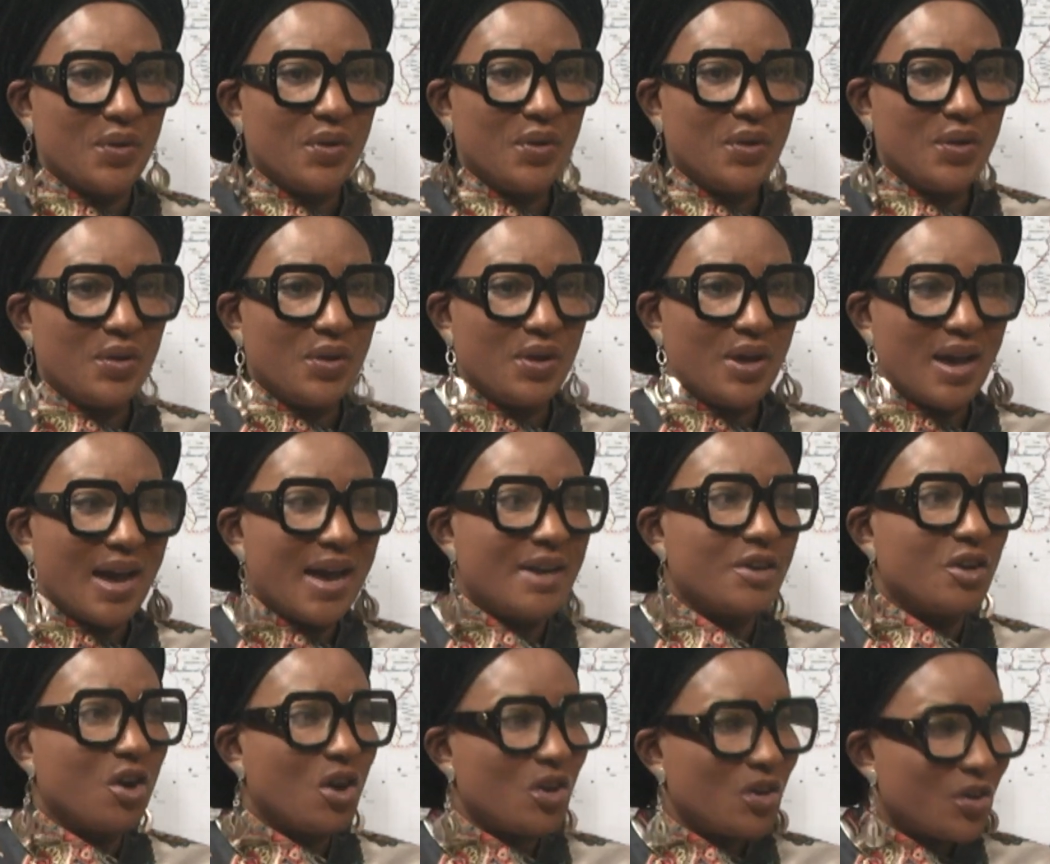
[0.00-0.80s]
And
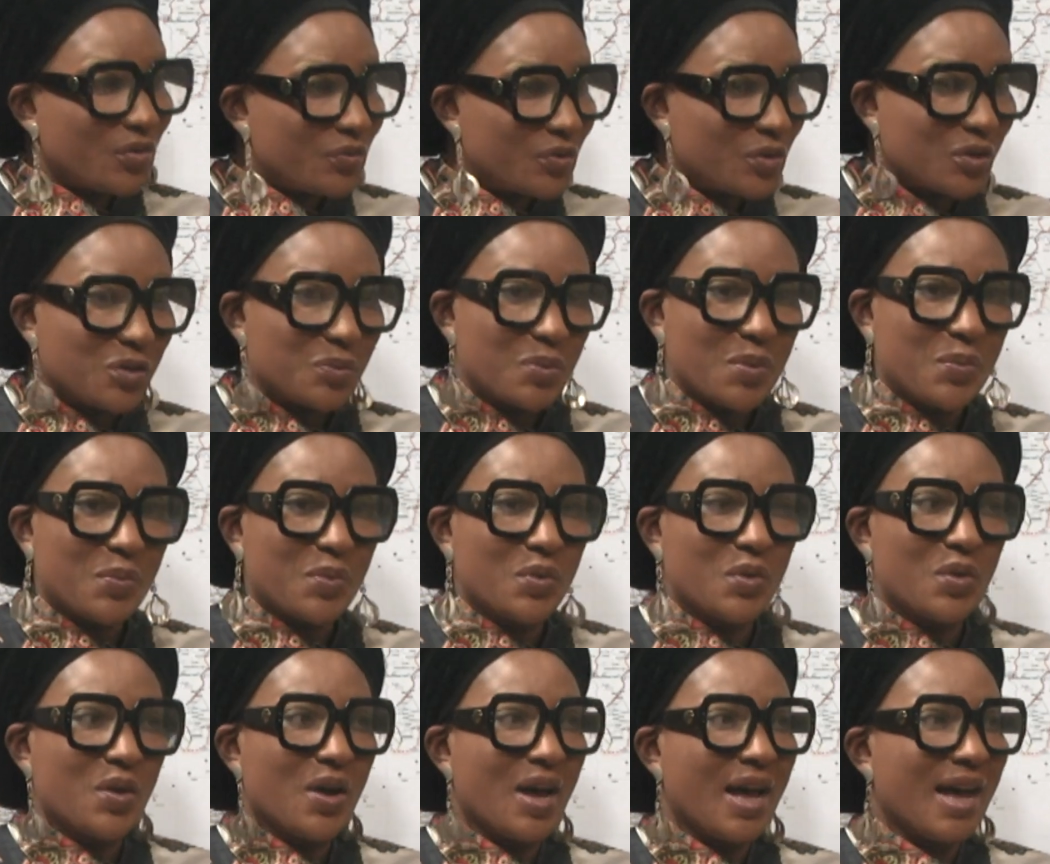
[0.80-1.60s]
all of those
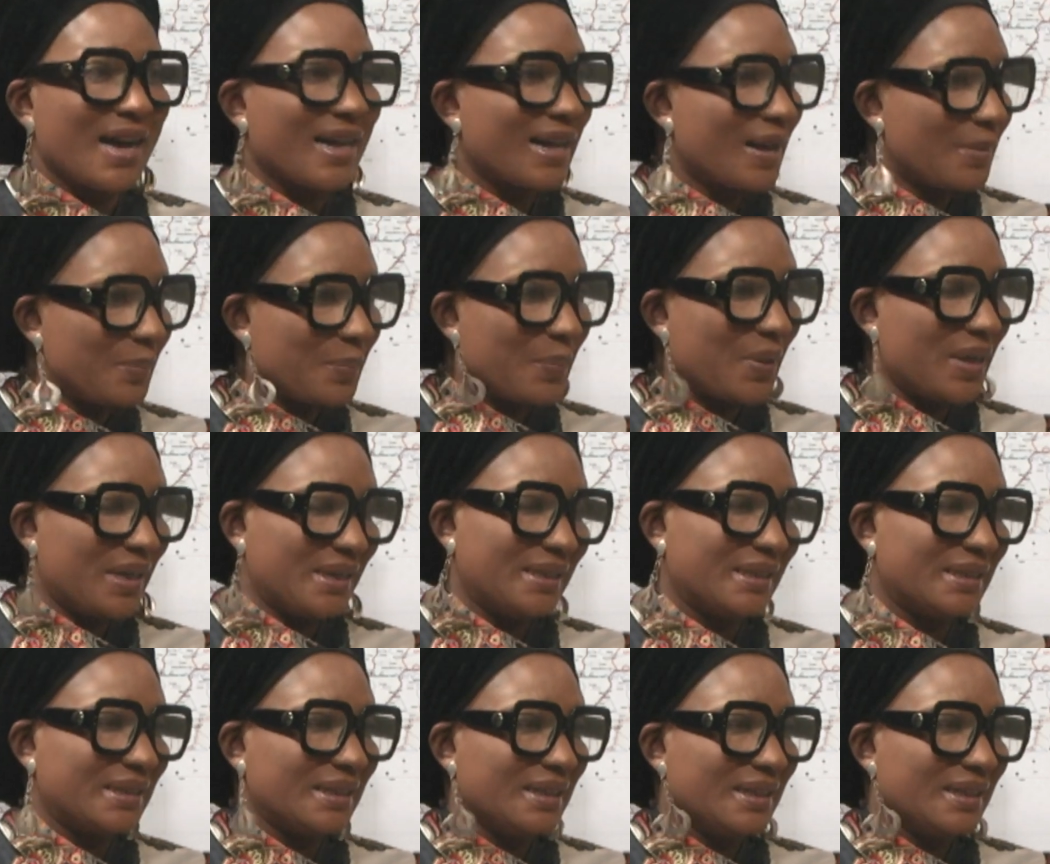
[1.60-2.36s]
people are campaigning.